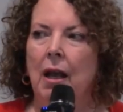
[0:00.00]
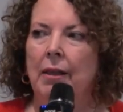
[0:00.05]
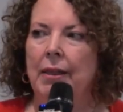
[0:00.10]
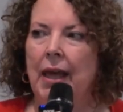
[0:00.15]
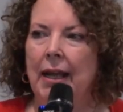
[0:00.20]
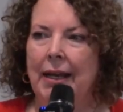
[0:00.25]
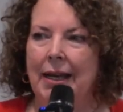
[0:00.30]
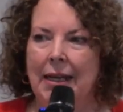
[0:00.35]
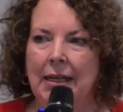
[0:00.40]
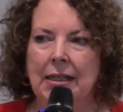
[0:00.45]

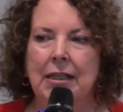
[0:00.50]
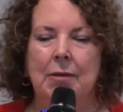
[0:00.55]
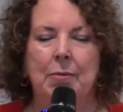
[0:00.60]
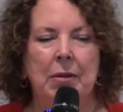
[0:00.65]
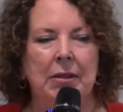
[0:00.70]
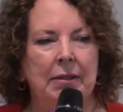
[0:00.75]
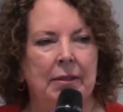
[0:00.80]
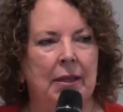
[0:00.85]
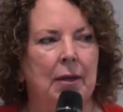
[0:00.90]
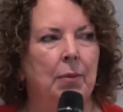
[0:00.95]
that
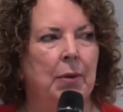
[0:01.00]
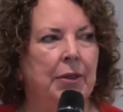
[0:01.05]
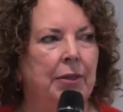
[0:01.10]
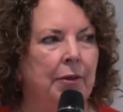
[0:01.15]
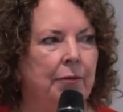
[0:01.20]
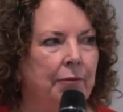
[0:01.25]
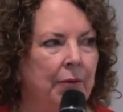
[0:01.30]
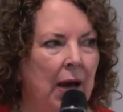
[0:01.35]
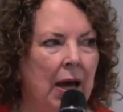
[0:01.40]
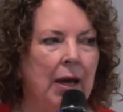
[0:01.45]
intimacy with
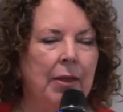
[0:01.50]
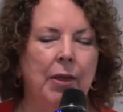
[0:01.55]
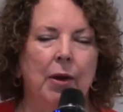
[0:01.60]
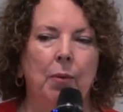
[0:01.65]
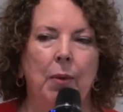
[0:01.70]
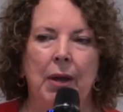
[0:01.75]
the Father,